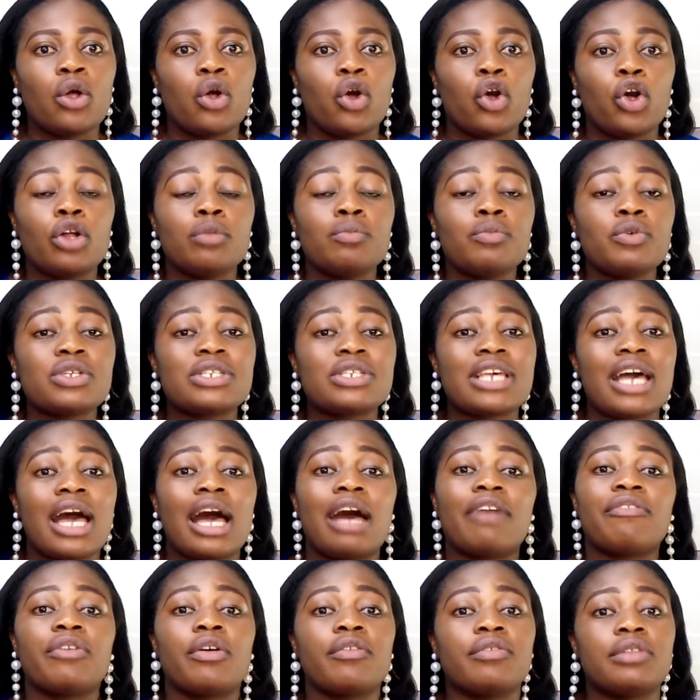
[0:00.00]
almost
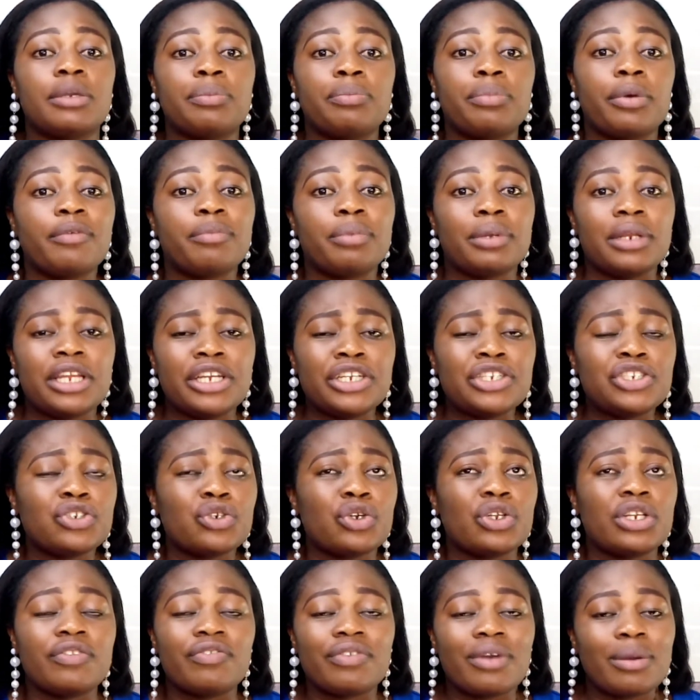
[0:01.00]
half of the
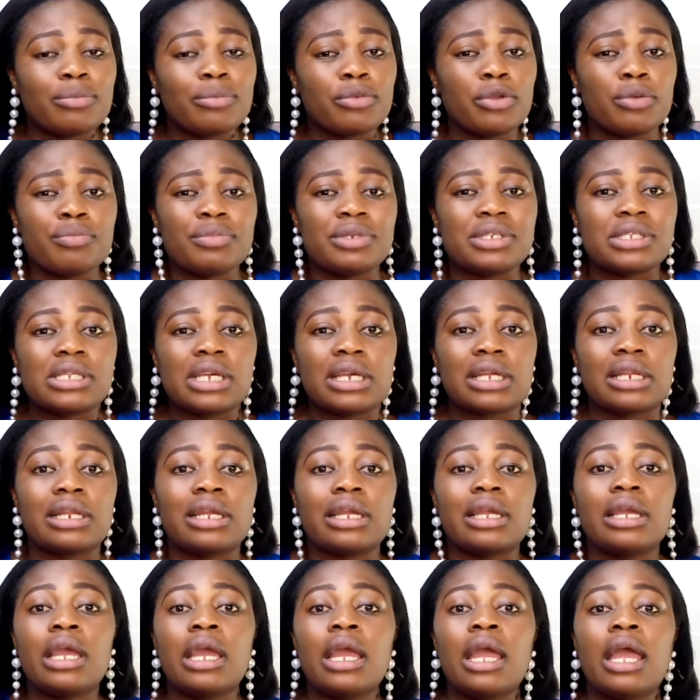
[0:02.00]
population, if I'm not
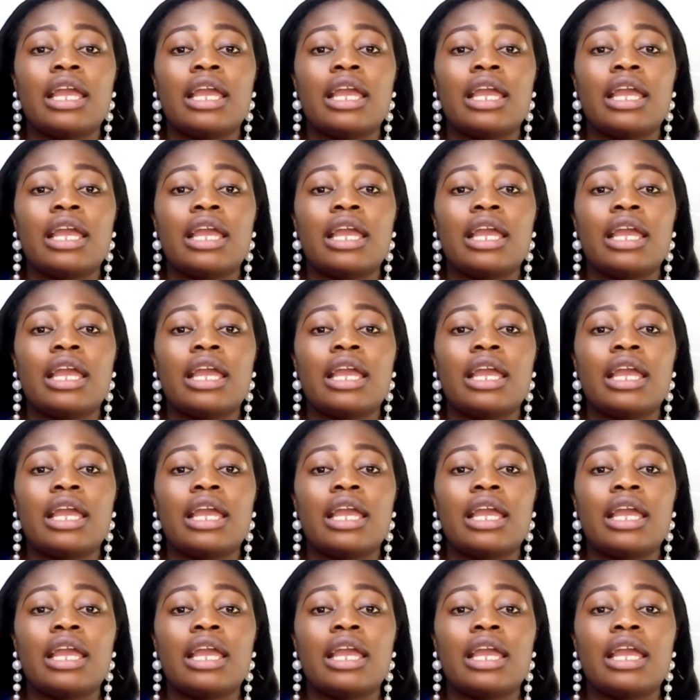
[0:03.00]
mistaken,